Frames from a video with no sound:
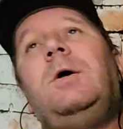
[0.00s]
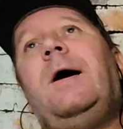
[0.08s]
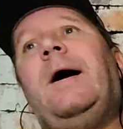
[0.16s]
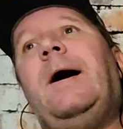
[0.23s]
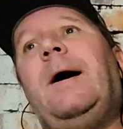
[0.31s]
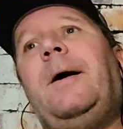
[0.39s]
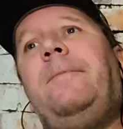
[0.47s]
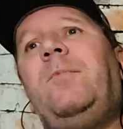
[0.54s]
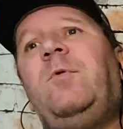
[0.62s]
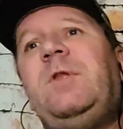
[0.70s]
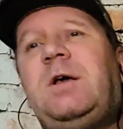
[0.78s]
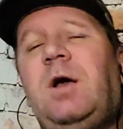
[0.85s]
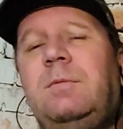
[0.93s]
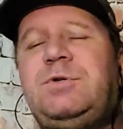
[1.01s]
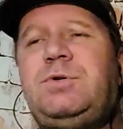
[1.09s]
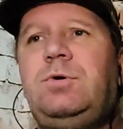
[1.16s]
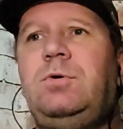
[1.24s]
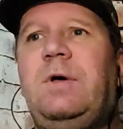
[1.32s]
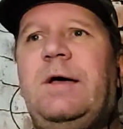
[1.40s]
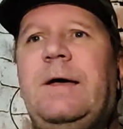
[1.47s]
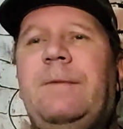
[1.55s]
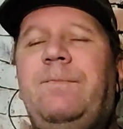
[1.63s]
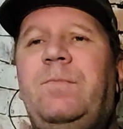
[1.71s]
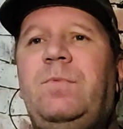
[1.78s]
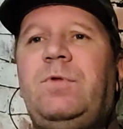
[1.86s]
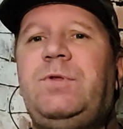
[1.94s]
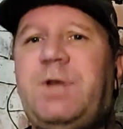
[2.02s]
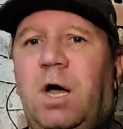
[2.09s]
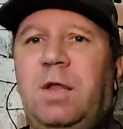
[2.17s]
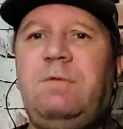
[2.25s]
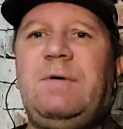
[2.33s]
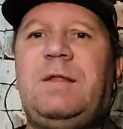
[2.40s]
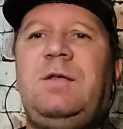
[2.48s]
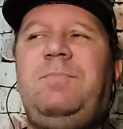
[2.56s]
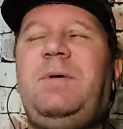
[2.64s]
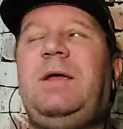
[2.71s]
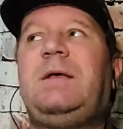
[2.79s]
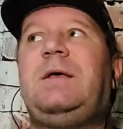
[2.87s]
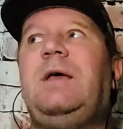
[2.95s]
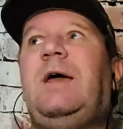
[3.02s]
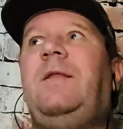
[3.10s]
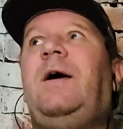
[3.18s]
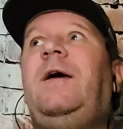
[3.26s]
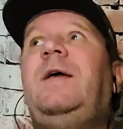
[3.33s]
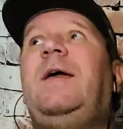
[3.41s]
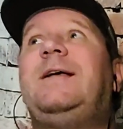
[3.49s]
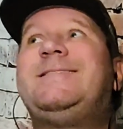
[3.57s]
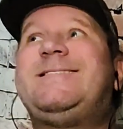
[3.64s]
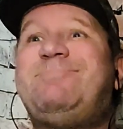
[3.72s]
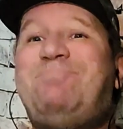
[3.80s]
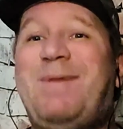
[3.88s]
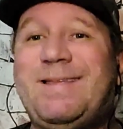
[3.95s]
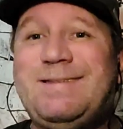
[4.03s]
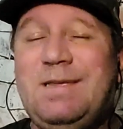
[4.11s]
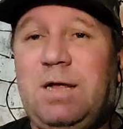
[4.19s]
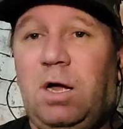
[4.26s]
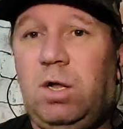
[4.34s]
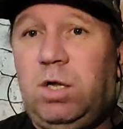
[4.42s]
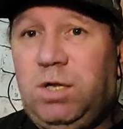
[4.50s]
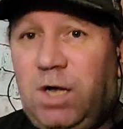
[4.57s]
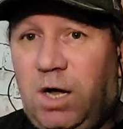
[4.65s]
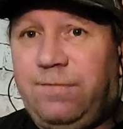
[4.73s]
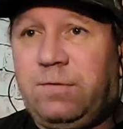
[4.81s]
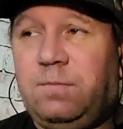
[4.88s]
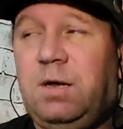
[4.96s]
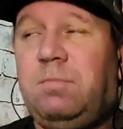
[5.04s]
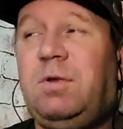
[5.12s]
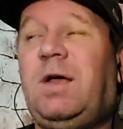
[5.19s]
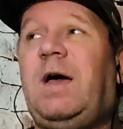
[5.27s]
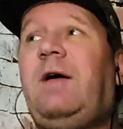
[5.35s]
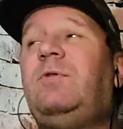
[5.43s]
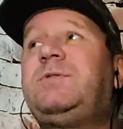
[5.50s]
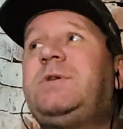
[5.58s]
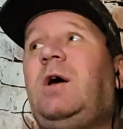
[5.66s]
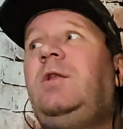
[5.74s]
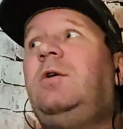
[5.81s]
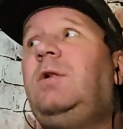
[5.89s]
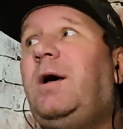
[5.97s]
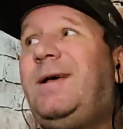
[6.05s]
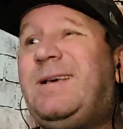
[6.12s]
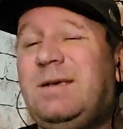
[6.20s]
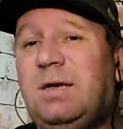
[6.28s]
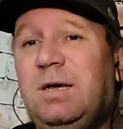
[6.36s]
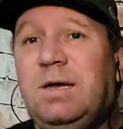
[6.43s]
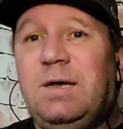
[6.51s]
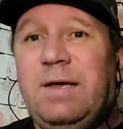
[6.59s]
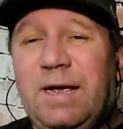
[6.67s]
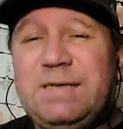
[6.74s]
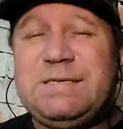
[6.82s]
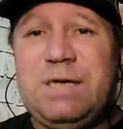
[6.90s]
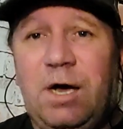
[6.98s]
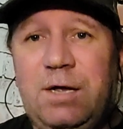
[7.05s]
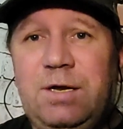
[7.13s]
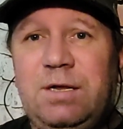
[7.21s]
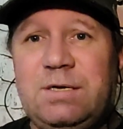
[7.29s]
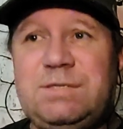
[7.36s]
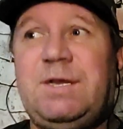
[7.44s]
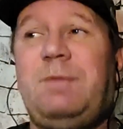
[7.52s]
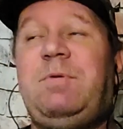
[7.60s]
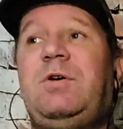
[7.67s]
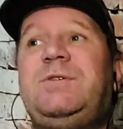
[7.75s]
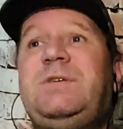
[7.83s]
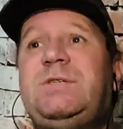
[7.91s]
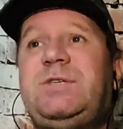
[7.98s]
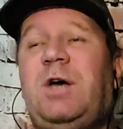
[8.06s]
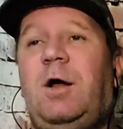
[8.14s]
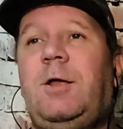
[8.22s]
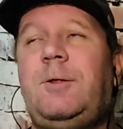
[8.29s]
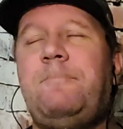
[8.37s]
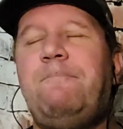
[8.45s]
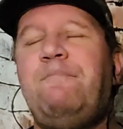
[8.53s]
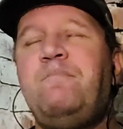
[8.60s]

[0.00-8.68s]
When it comes to Donny van de Beek, and I expected a lot from him, and I was kind of like excited yesterday because he started.